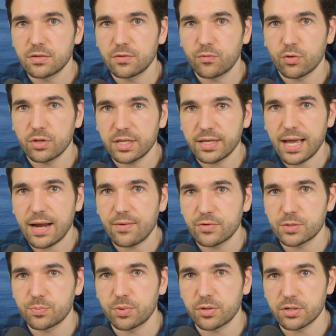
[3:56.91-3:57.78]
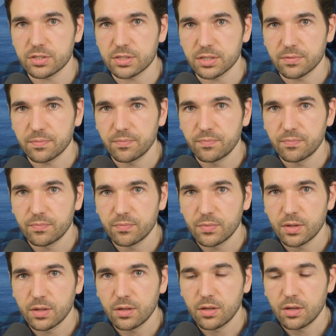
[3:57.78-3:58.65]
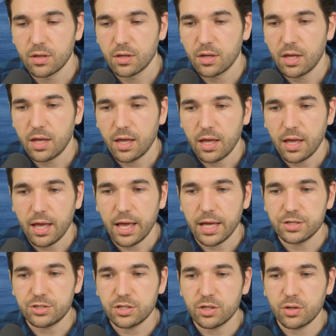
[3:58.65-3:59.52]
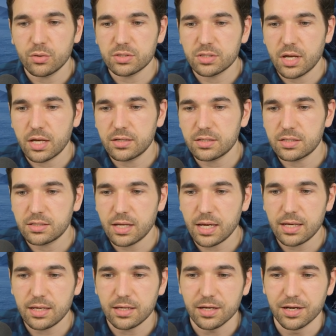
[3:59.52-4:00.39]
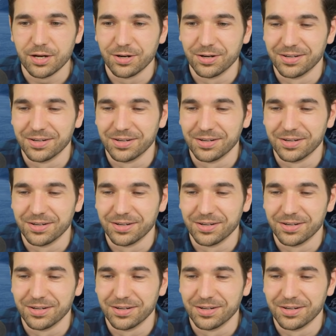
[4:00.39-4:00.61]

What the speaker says: for the average person. And she goes on to say here,